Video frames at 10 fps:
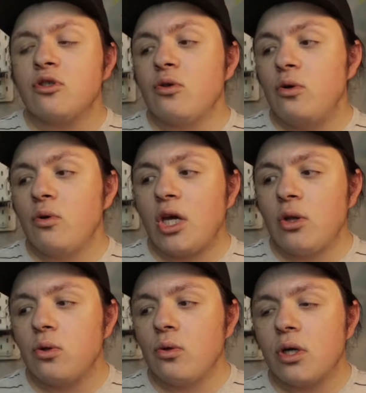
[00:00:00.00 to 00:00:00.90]
so you
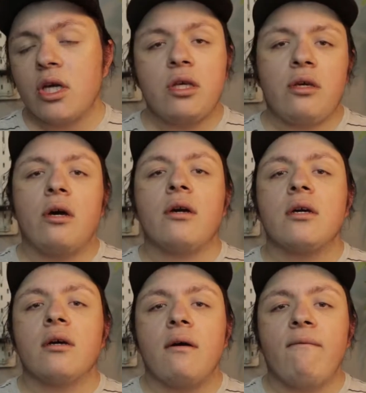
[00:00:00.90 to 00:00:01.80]
can look
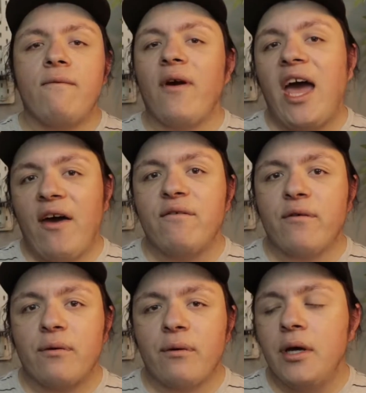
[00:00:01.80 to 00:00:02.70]
young
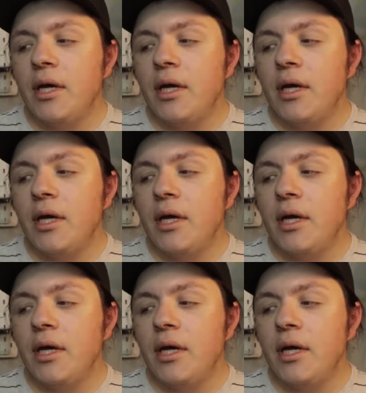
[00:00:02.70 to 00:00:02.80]
forever?